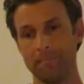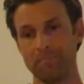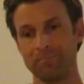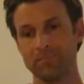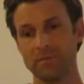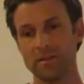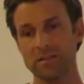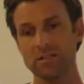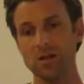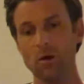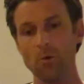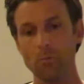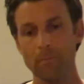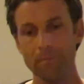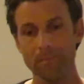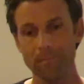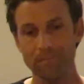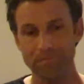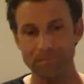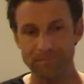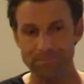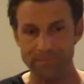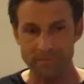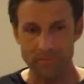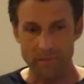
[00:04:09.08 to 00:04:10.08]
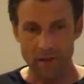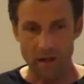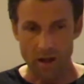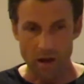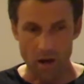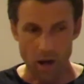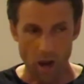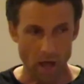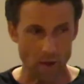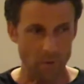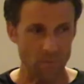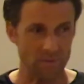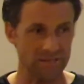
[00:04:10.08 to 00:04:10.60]
So
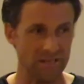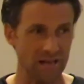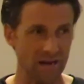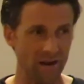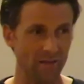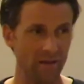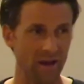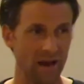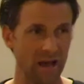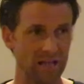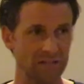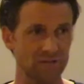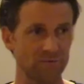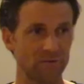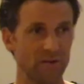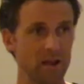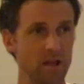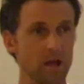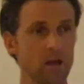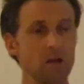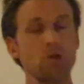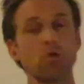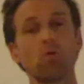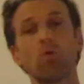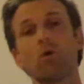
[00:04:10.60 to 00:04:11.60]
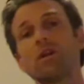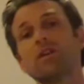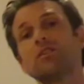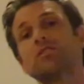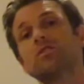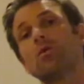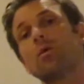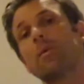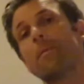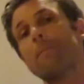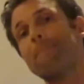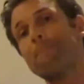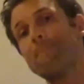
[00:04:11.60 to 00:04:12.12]
like we said in the last video, you want to
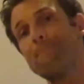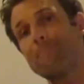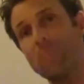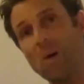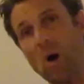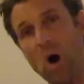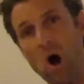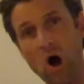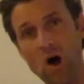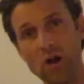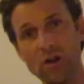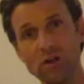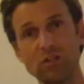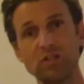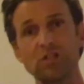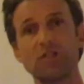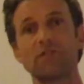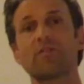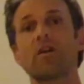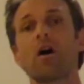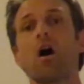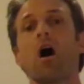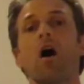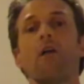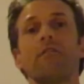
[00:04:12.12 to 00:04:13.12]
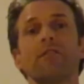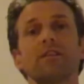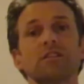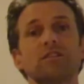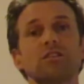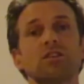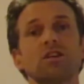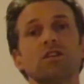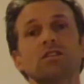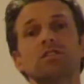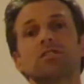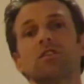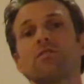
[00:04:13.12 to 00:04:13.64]
do a bunch of carving
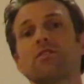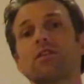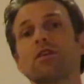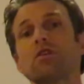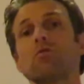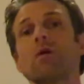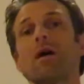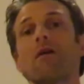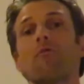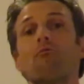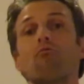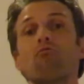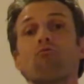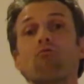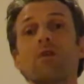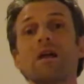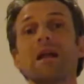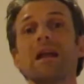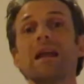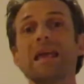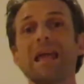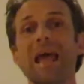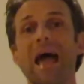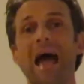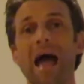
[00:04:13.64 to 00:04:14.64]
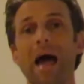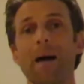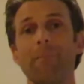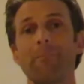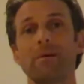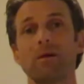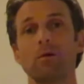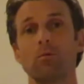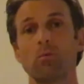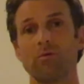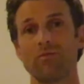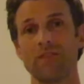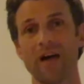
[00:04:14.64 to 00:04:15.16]
turns so that you get really
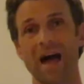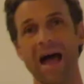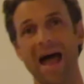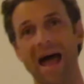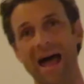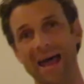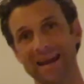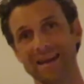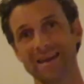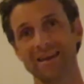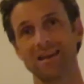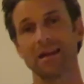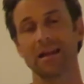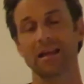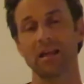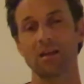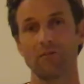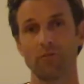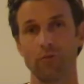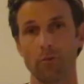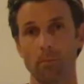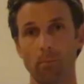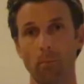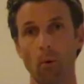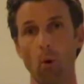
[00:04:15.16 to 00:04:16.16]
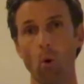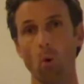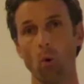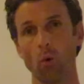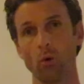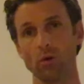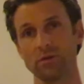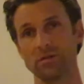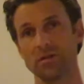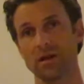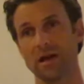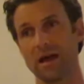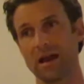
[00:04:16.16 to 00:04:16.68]
happy with the handling of the
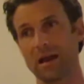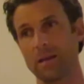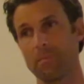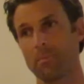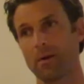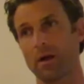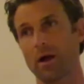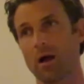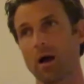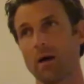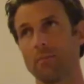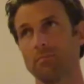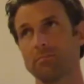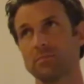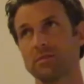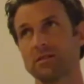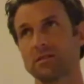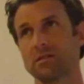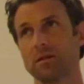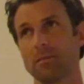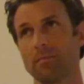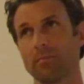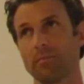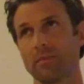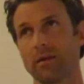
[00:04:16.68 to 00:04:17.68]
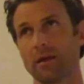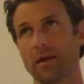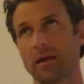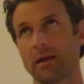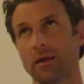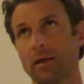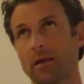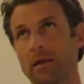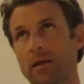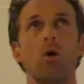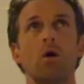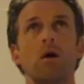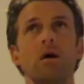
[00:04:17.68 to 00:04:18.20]
board and it becomes
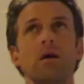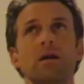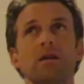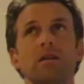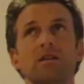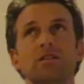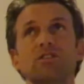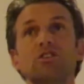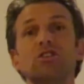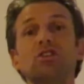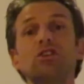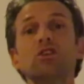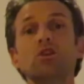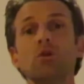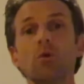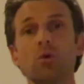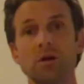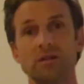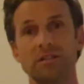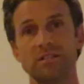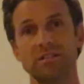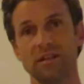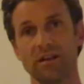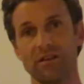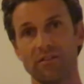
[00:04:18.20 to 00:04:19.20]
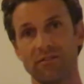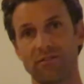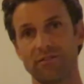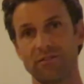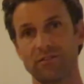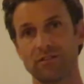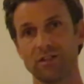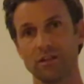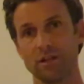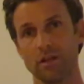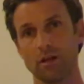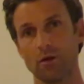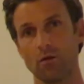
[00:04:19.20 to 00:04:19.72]
something intuitive
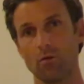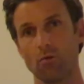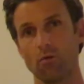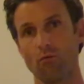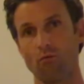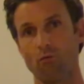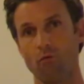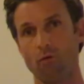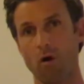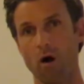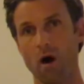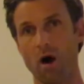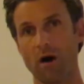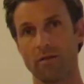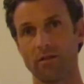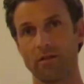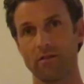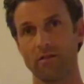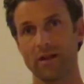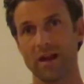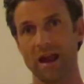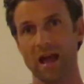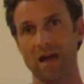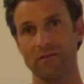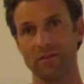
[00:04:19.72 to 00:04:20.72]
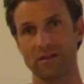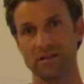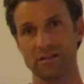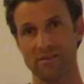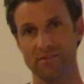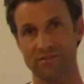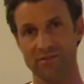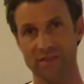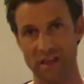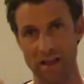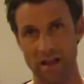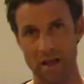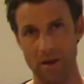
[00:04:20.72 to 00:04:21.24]
to you rather than having to
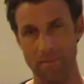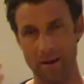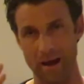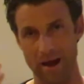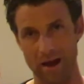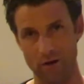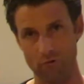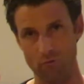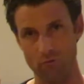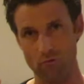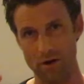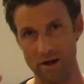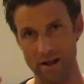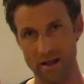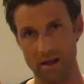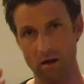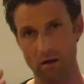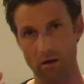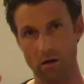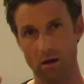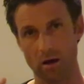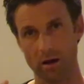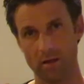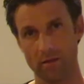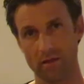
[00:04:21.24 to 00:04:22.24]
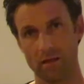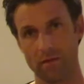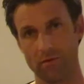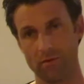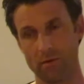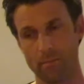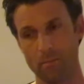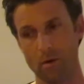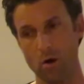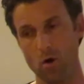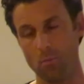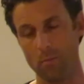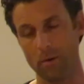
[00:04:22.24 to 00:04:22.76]
think about it really hard in the
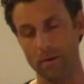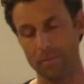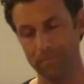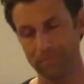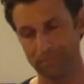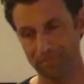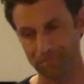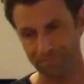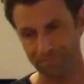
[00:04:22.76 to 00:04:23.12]
moment.